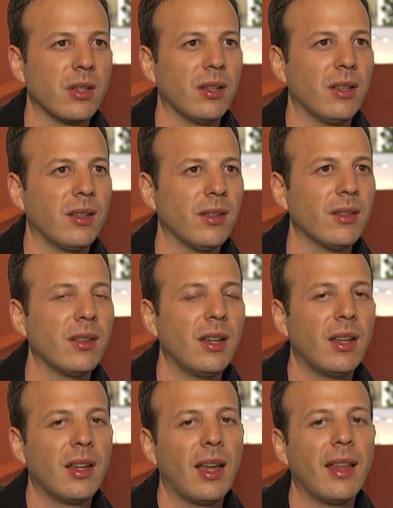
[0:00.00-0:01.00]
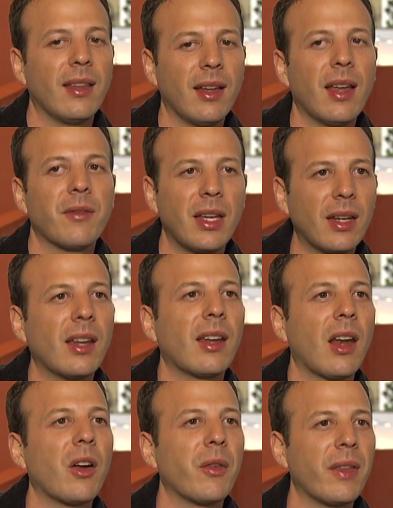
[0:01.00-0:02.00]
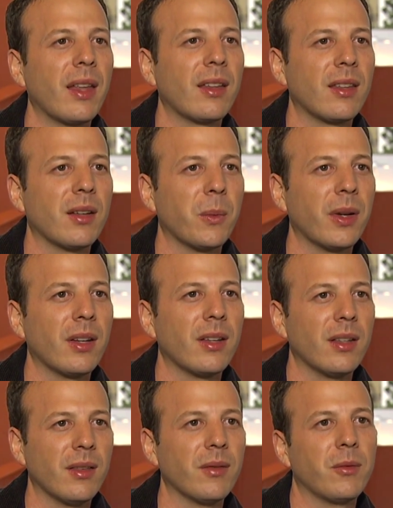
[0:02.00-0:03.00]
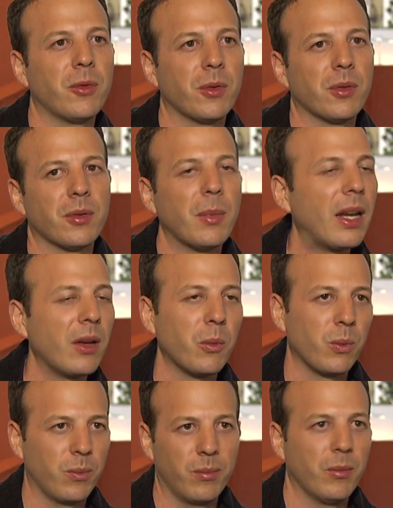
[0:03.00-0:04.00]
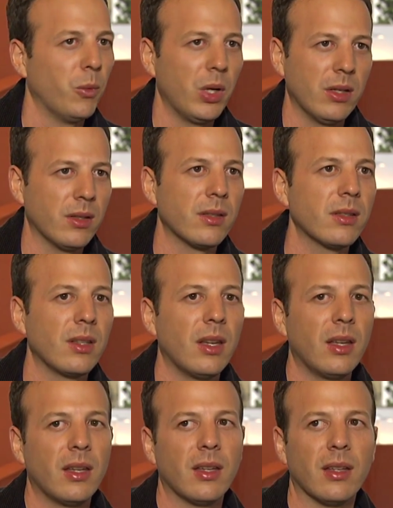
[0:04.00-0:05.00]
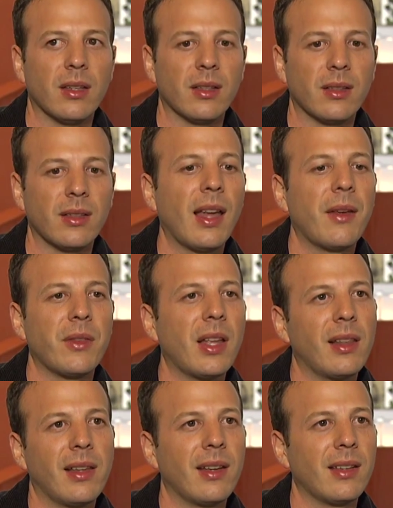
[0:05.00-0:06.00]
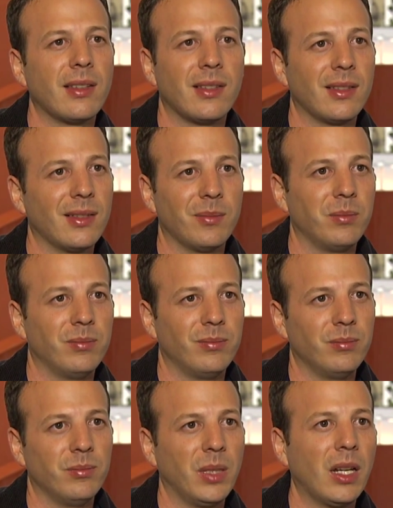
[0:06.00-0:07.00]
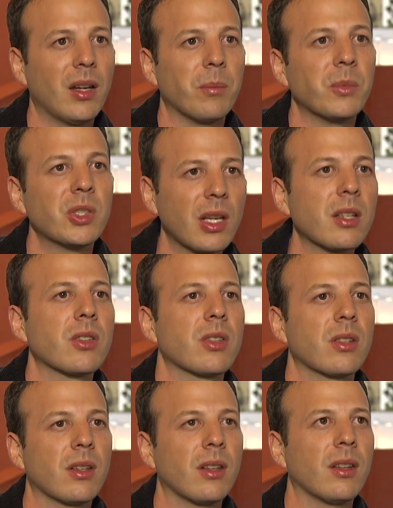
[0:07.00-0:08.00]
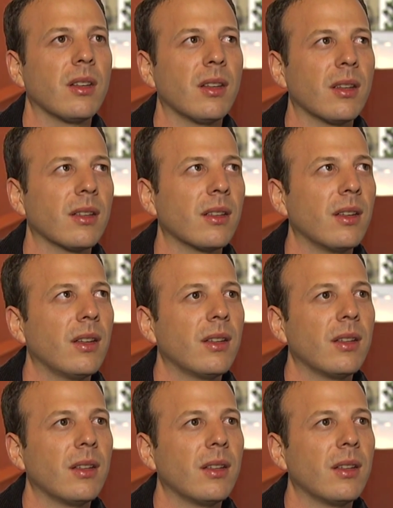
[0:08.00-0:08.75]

city, you know, and they have taken care of that in a way, and for many reasons, they have not let it become such a